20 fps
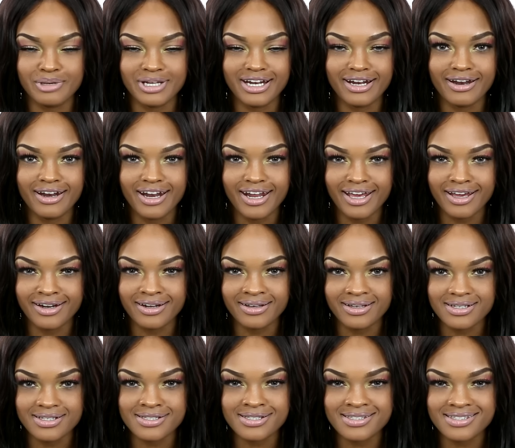Bananas.
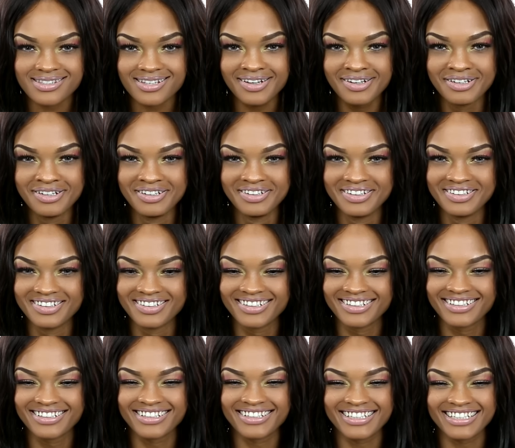What's in there?
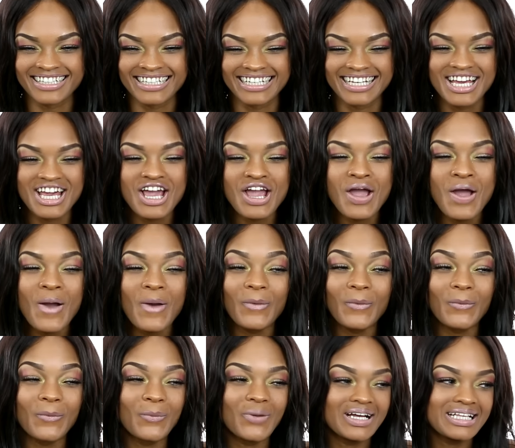What would we see? Give us a
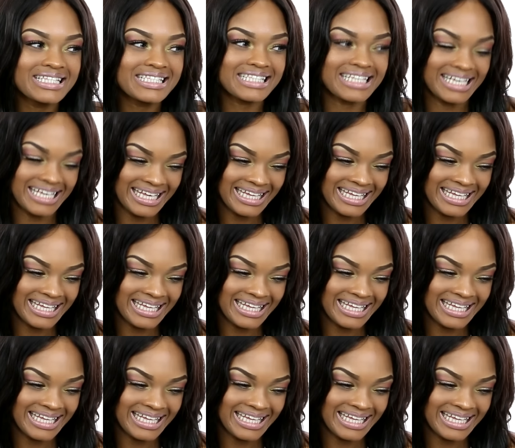sneak What's peek. What's